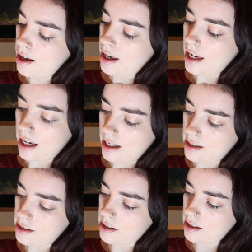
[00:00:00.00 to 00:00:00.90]

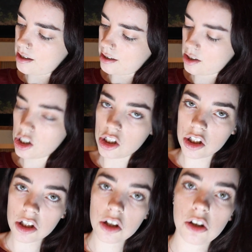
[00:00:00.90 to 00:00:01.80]
and she's
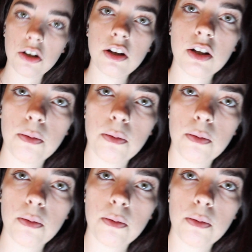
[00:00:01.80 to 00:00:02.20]
just a good little